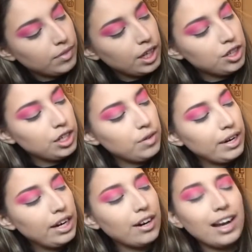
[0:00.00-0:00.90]
This shade right
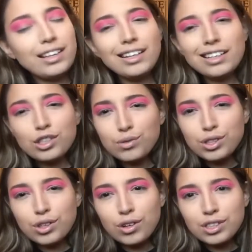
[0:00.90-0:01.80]
here, I think this one's
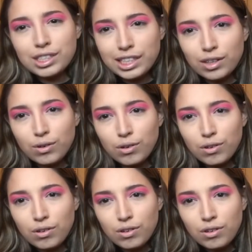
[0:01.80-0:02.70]
called Single.